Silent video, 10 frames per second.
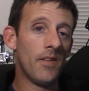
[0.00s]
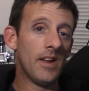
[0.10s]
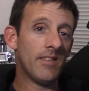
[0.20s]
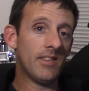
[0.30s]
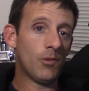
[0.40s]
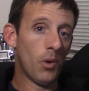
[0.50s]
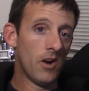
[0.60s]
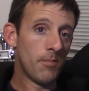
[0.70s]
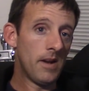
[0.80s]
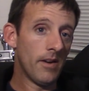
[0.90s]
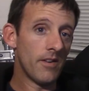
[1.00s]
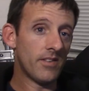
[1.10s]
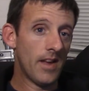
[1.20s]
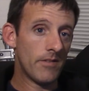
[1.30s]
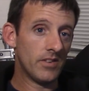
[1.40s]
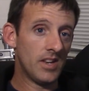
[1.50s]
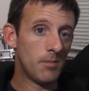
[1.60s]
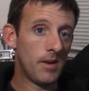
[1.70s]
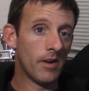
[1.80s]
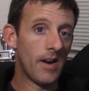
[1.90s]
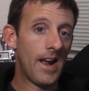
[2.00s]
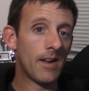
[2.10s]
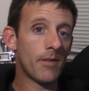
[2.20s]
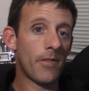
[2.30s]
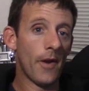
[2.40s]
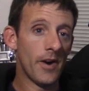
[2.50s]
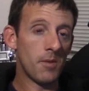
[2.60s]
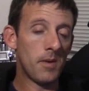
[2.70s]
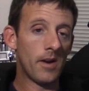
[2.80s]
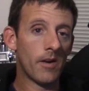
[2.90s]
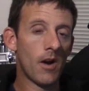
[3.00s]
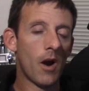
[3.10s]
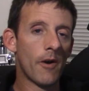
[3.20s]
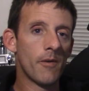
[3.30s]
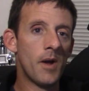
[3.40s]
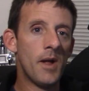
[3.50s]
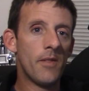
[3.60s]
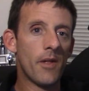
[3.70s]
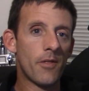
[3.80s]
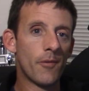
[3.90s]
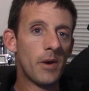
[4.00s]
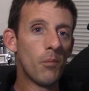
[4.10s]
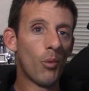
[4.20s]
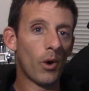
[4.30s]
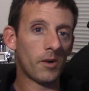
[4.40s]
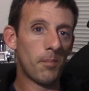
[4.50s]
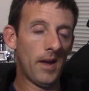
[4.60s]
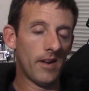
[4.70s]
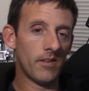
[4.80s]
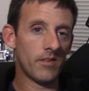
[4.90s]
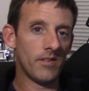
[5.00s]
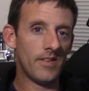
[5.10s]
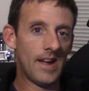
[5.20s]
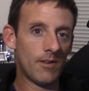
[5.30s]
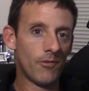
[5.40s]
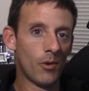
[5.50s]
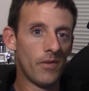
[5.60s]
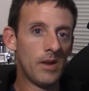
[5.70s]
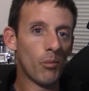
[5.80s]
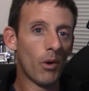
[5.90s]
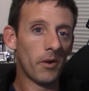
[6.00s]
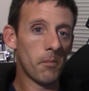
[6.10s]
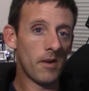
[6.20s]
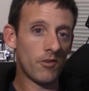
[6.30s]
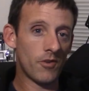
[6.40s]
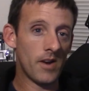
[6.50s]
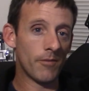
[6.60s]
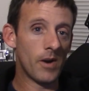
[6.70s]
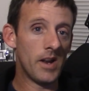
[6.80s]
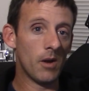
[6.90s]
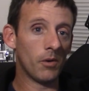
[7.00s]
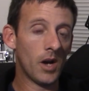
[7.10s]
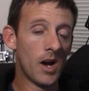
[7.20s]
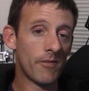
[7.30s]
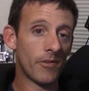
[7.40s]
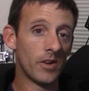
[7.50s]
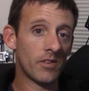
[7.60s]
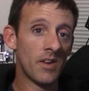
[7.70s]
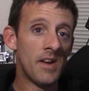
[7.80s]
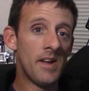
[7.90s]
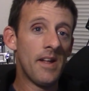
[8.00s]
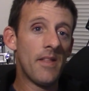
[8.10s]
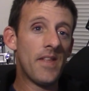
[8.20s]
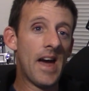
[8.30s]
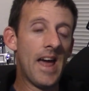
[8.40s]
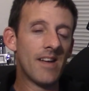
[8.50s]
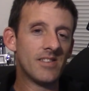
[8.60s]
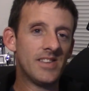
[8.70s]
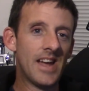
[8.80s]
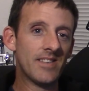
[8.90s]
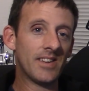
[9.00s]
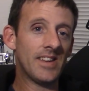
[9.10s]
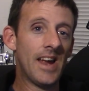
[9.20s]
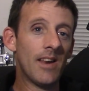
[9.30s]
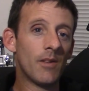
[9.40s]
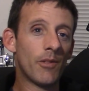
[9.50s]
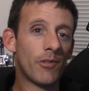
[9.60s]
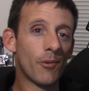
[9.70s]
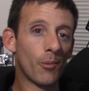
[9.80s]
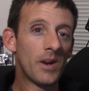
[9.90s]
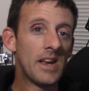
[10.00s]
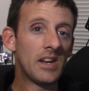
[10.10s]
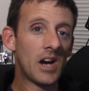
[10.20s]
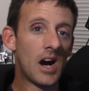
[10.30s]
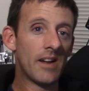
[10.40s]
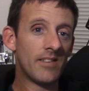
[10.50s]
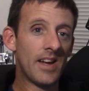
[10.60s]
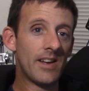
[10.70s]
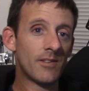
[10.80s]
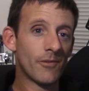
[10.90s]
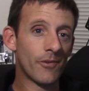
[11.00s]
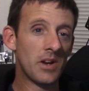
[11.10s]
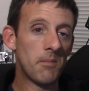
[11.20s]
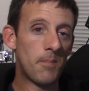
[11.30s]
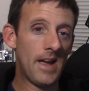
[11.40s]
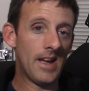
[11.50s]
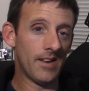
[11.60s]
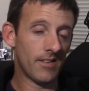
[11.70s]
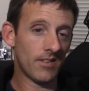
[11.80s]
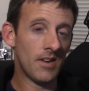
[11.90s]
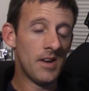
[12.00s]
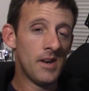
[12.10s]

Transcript: The twelve meter, seventeen meter, and thirty meter are the three WARC bands, and that's for the World Administrative Radio Conference that has designated three contest-free bands